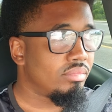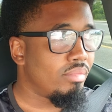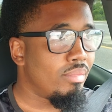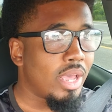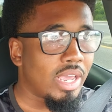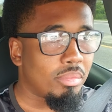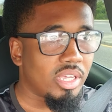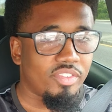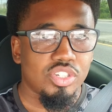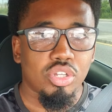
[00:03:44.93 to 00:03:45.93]

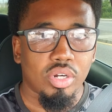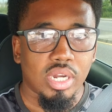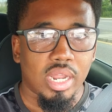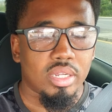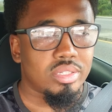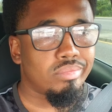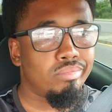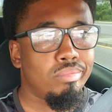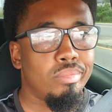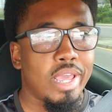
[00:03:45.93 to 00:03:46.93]
maybe if it's $30
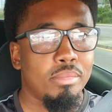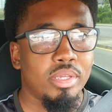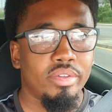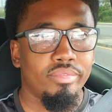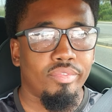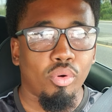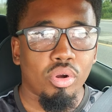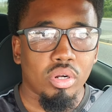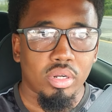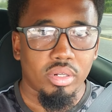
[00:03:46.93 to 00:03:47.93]
maybe
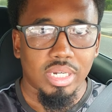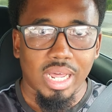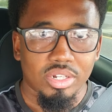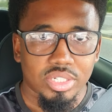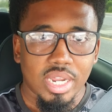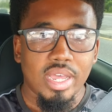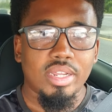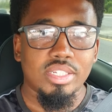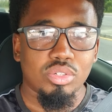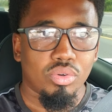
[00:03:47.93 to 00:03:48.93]
$4 of
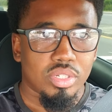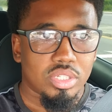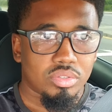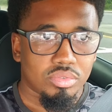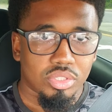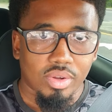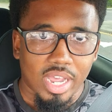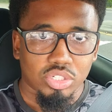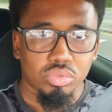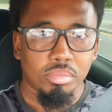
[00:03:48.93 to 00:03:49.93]
that is going to your
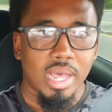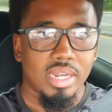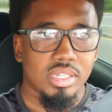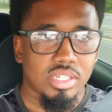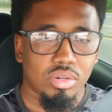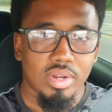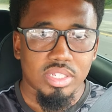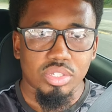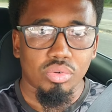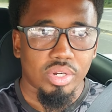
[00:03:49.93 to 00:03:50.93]
actual balance and the
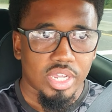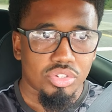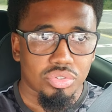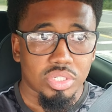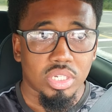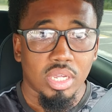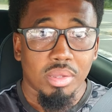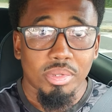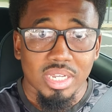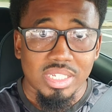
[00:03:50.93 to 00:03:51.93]
rest is going to interest
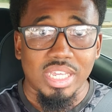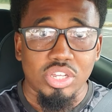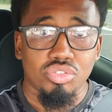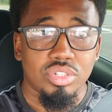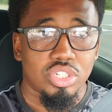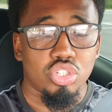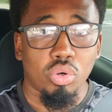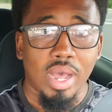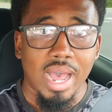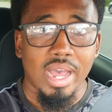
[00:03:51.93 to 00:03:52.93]
because the interest is
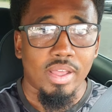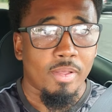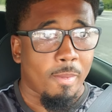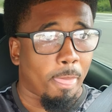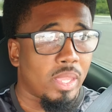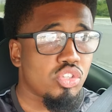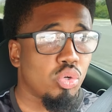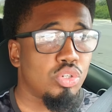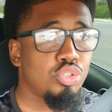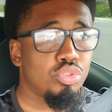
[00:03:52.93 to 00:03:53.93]
so high
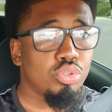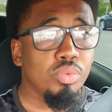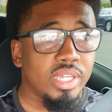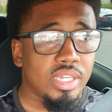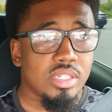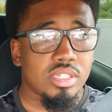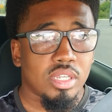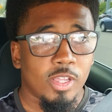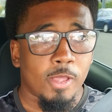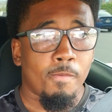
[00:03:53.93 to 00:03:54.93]
so what you do is
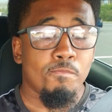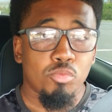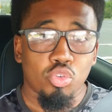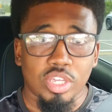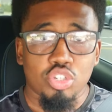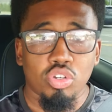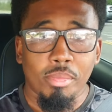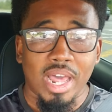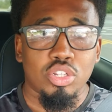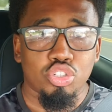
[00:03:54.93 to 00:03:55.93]
you get you a
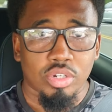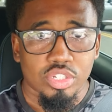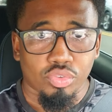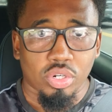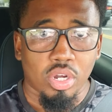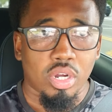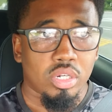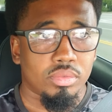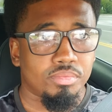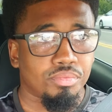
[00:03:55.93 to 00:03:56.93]
balance transfer
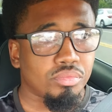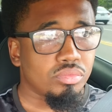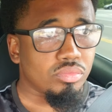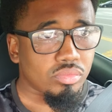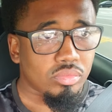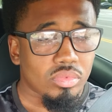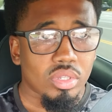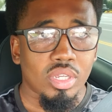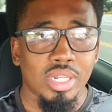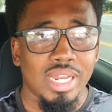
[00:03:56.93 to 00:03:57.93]
card
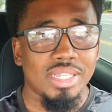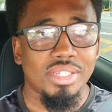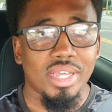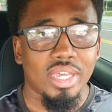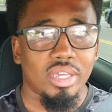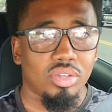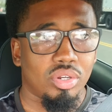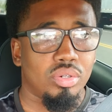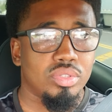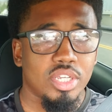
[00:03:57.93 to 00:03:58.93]
let's say you
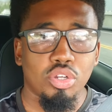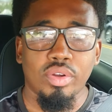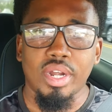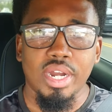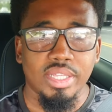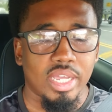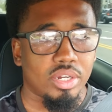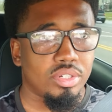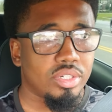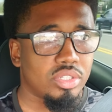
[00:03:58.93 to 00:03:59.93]
know say your credit ain't
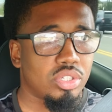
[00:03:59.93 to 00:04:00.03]
that good